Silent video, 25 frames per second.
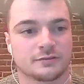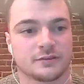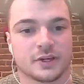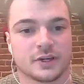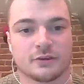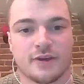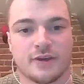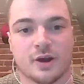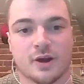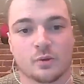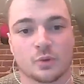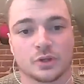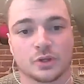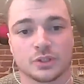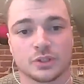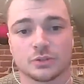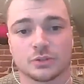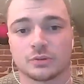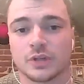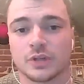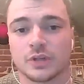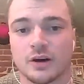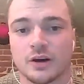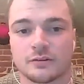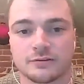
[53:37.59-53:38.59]
figure out what
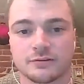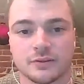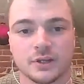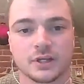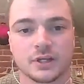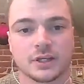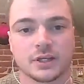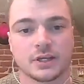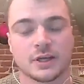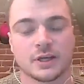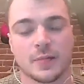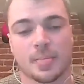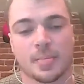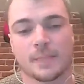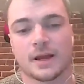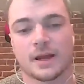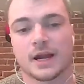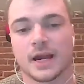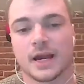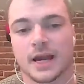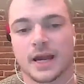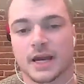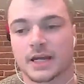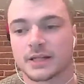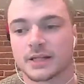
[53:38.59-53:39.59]
you love,
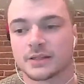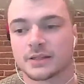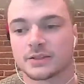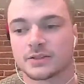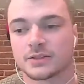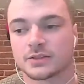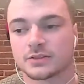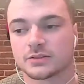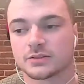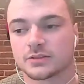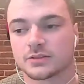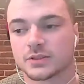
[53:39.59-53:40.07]
and